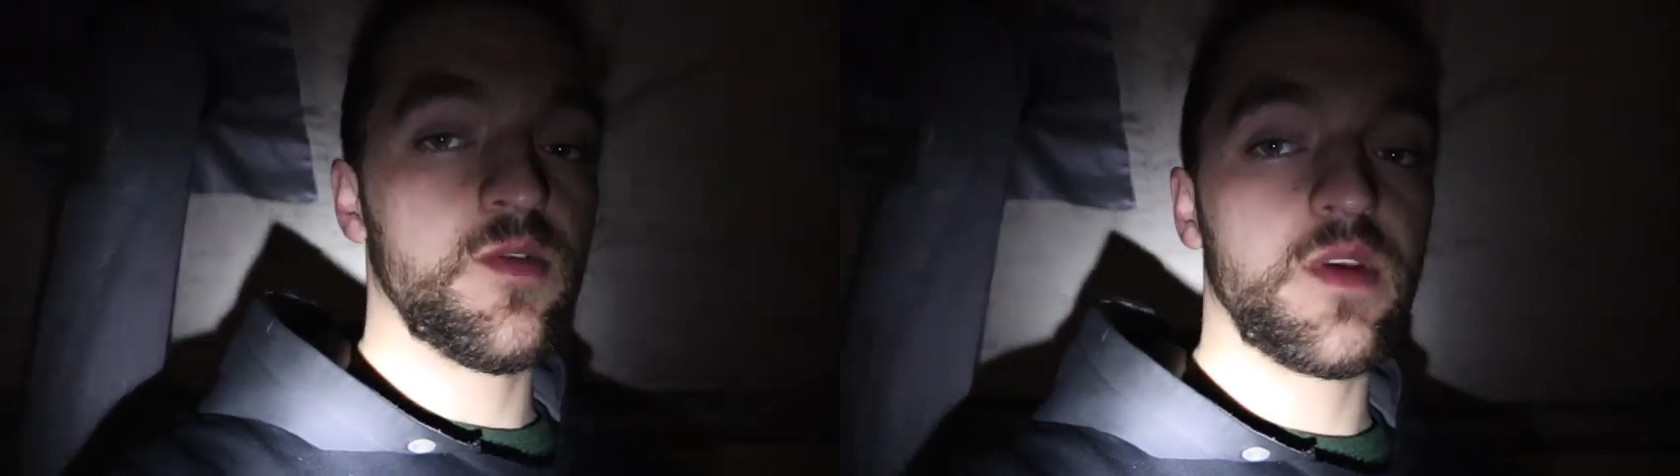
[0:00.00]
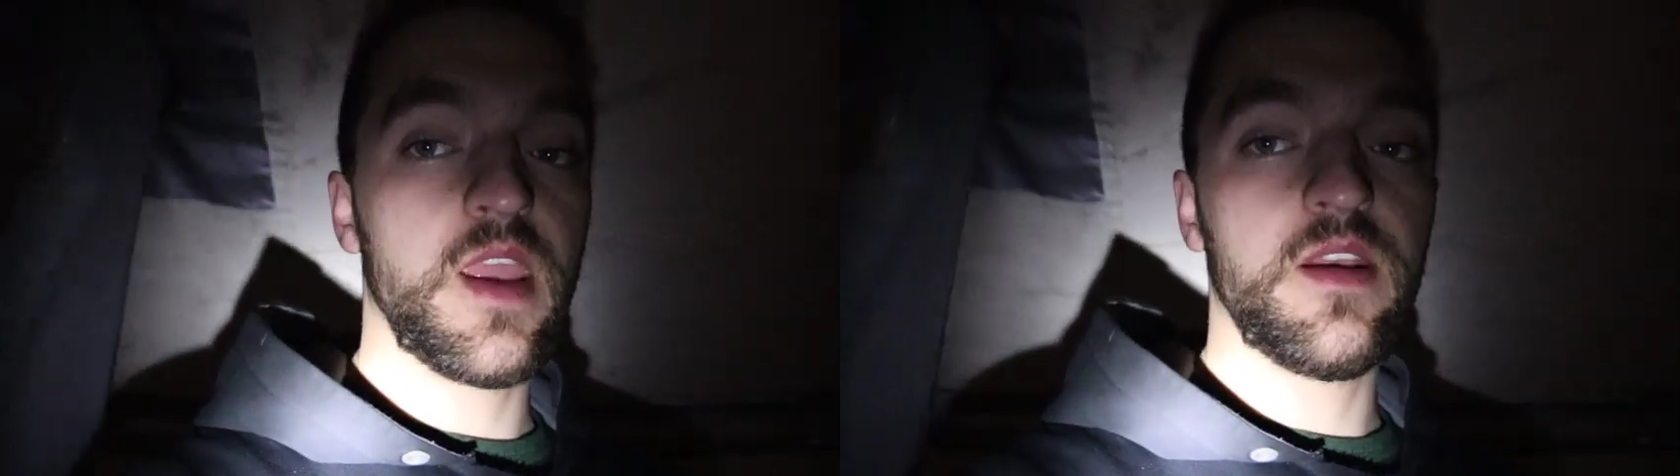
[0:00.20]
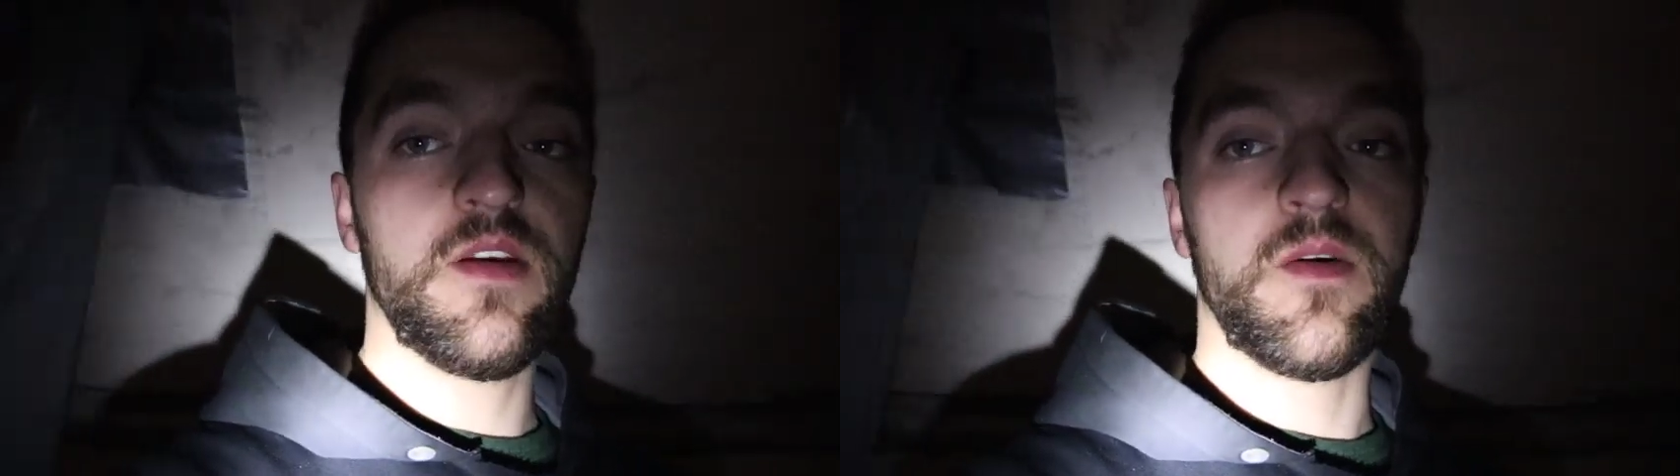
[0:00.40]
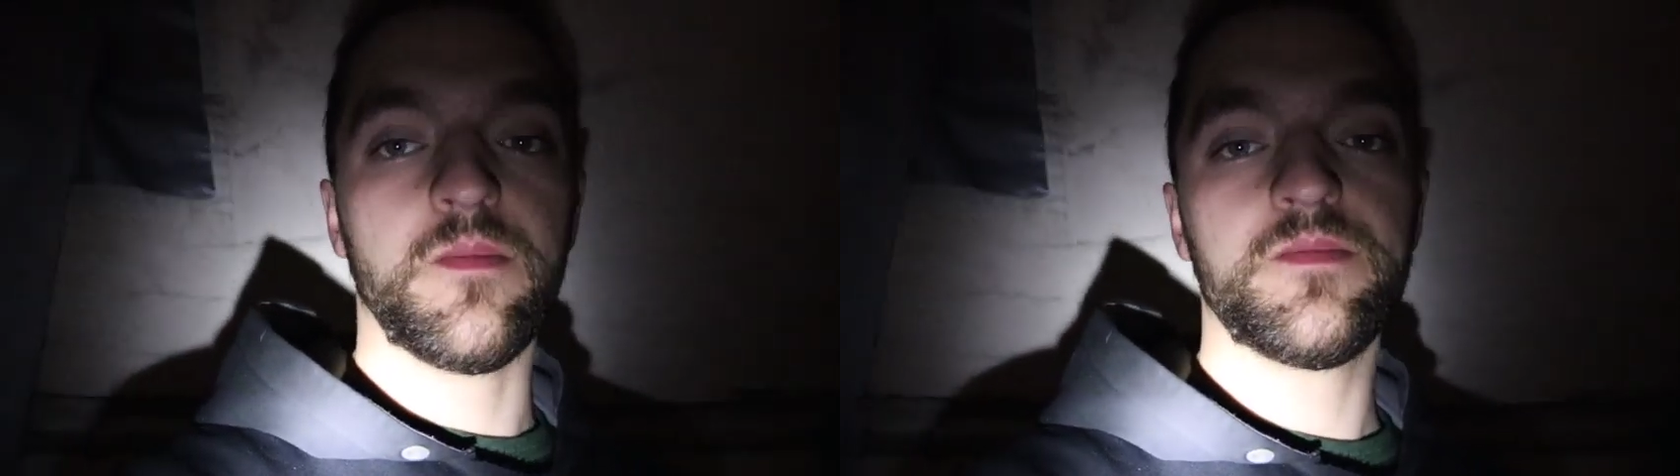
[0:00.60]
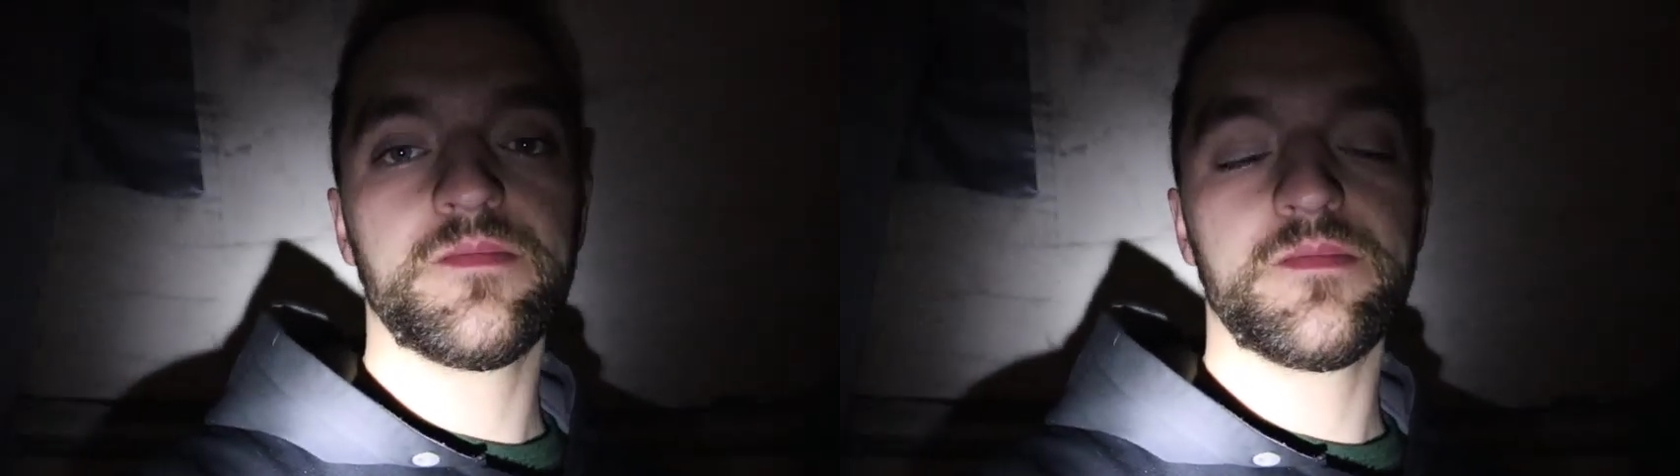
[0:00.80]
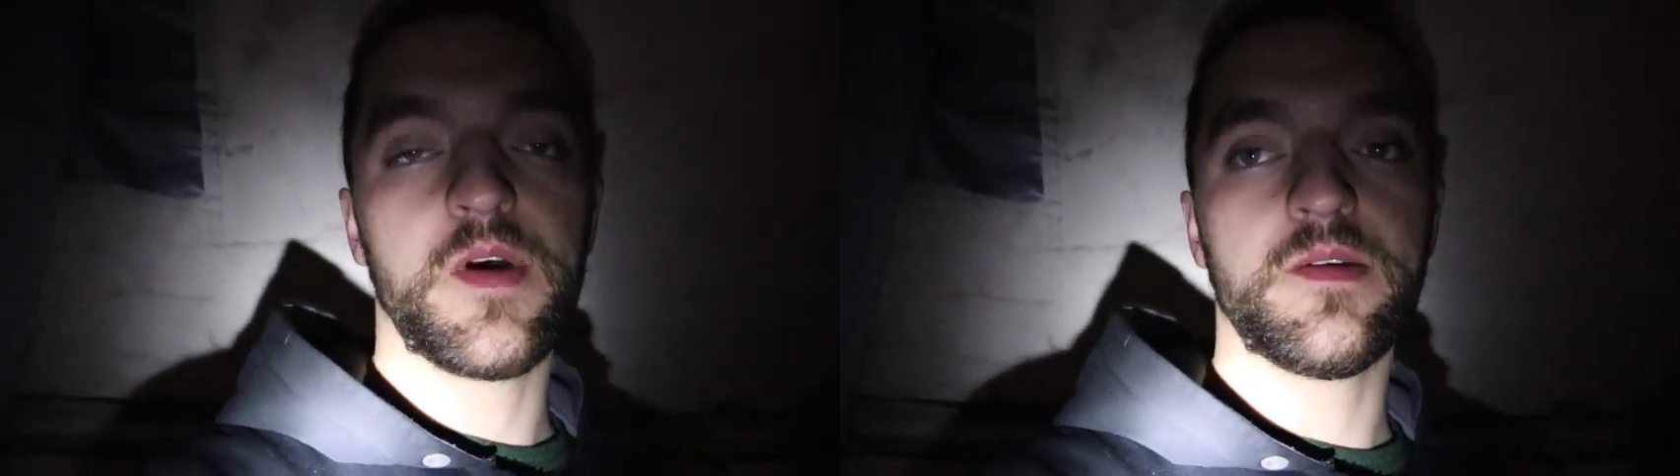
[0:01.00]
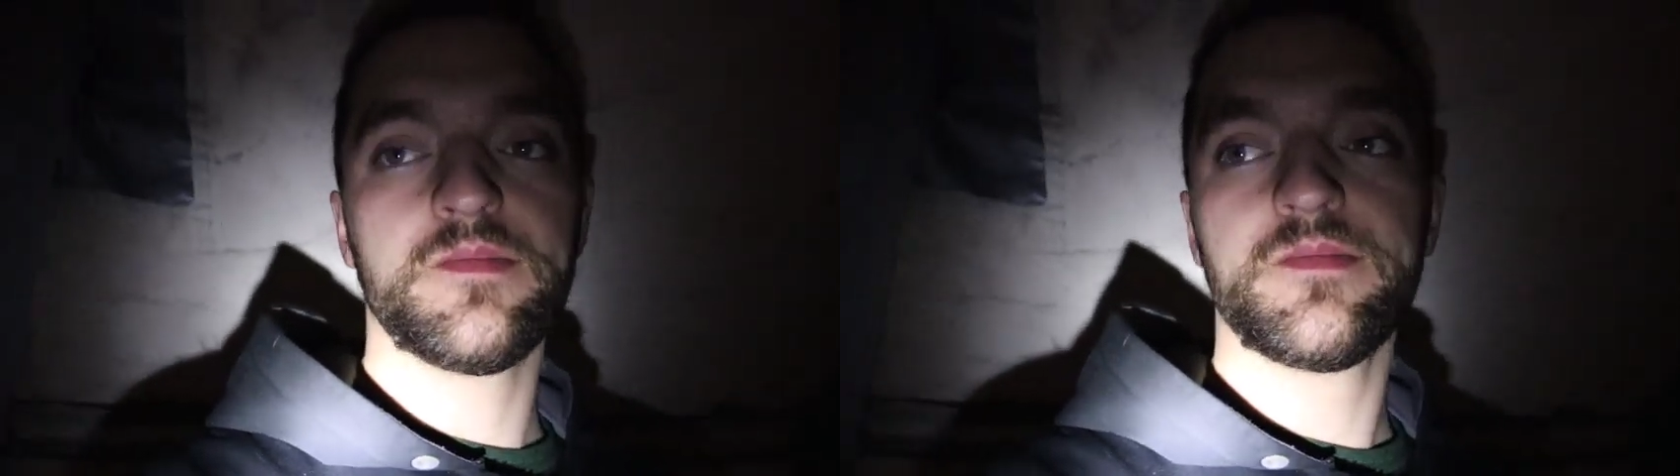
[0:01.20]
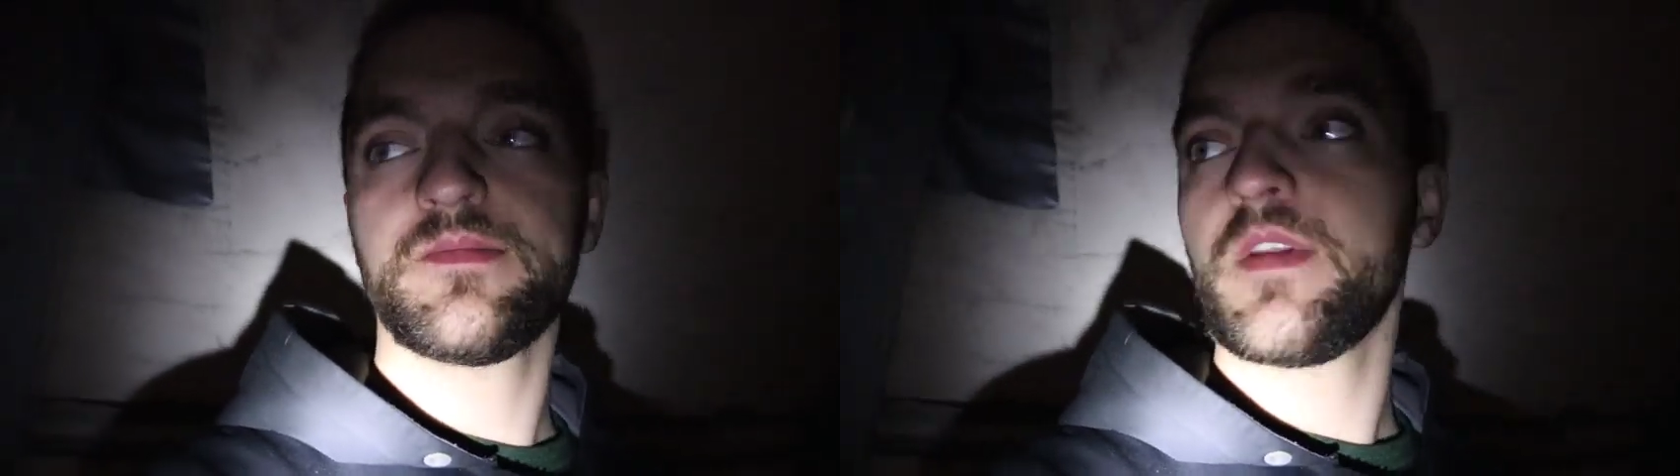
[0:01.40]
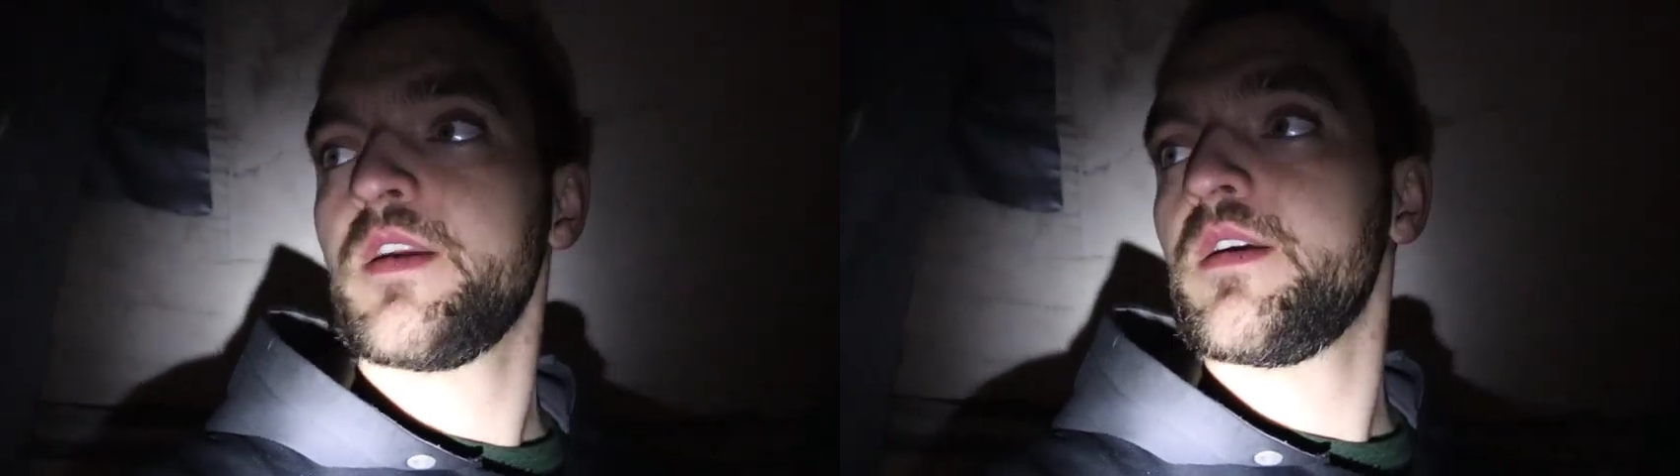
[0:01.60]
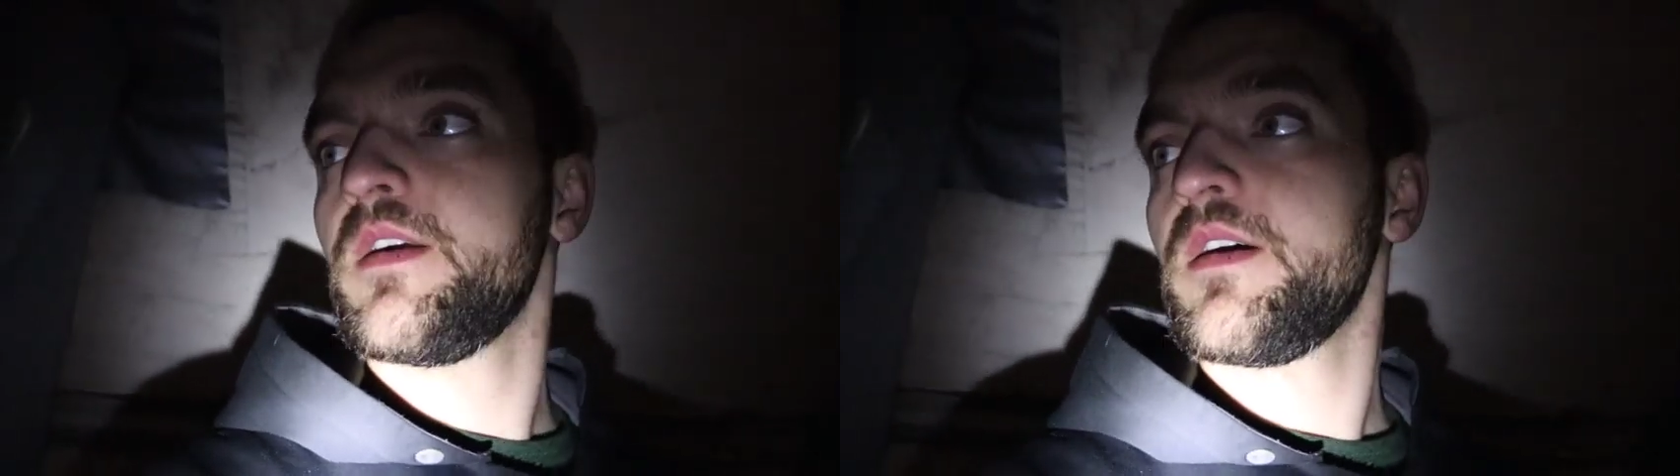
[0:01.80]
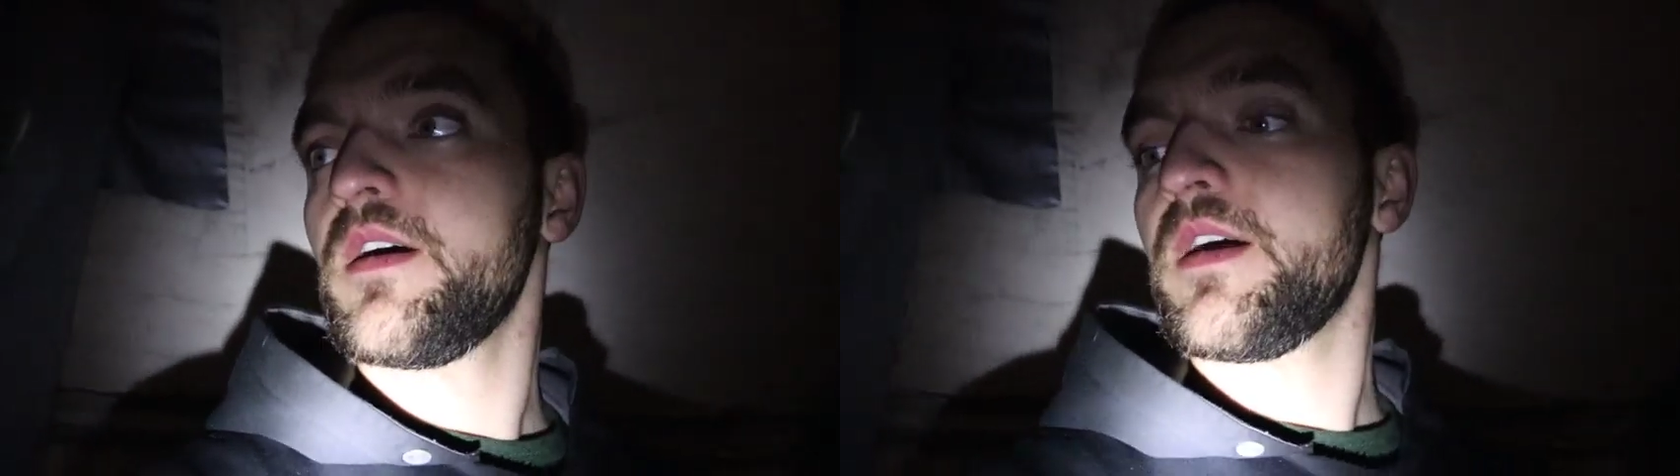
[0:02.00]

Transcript: what we can do. But